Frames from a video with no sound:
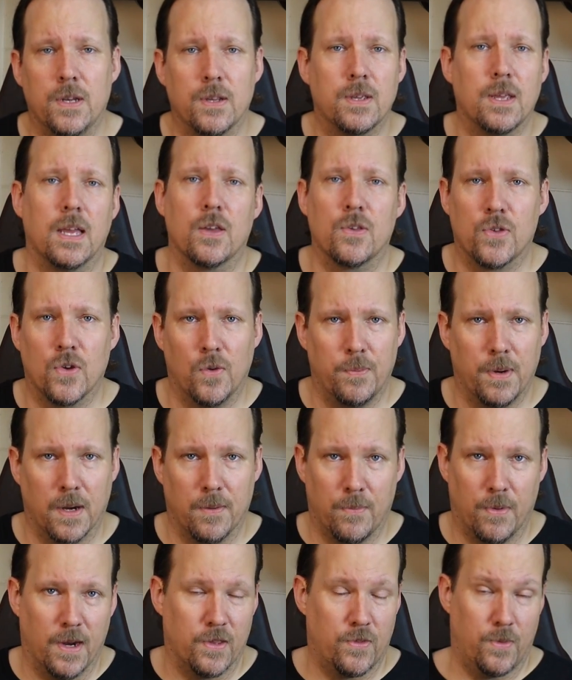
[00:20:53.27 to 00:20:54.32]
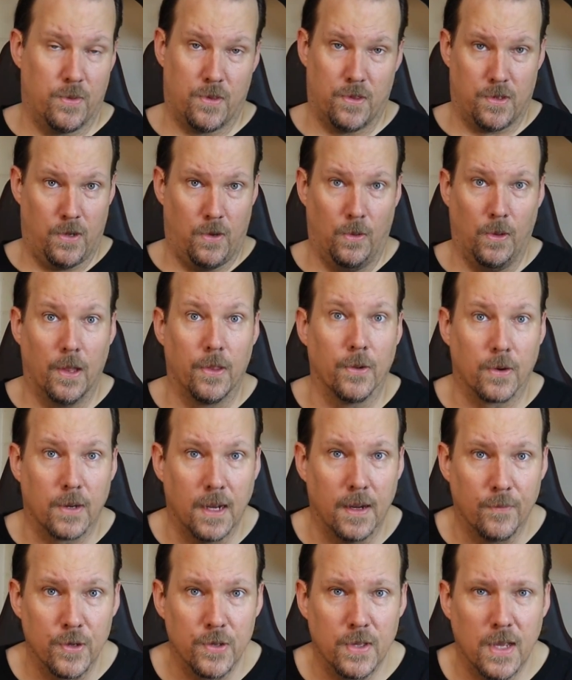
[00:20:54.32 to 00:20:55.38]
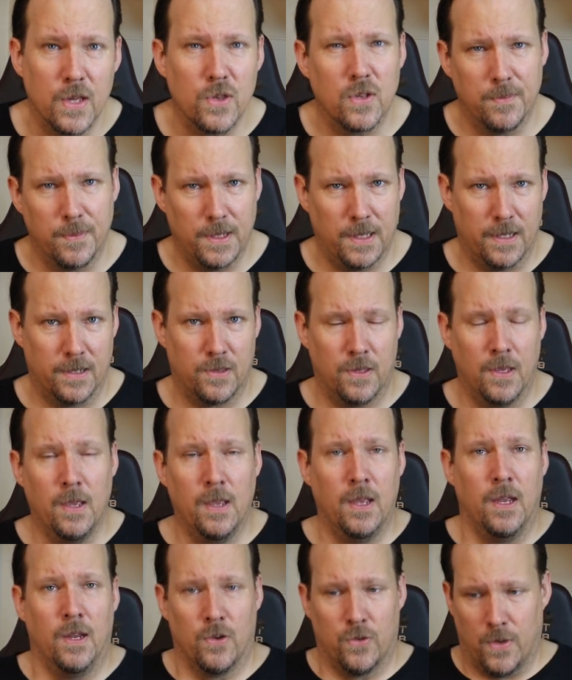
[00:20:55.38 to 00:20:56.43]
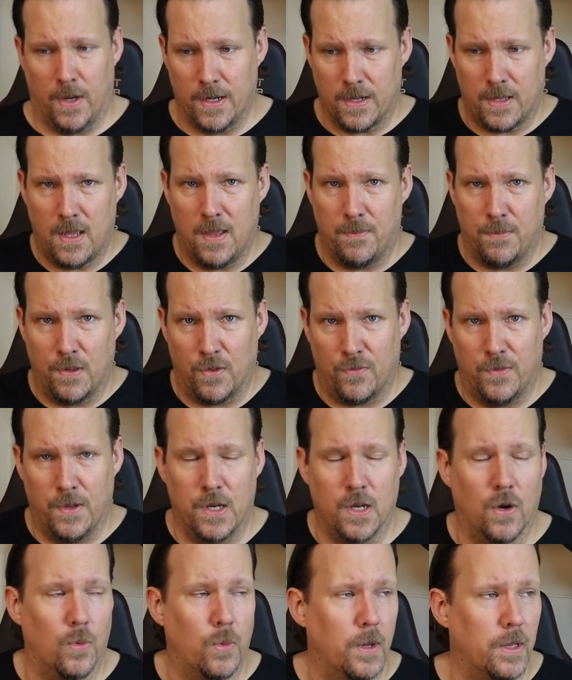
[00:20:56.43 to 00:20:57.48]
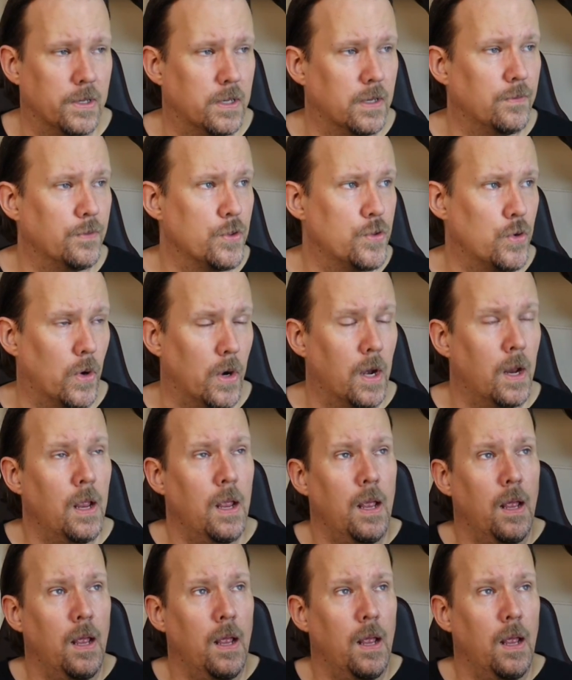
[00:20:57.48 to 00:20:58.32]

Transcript: you can't show bare breasts, which is a whole other conversation, but let's try to keep this video relatively short.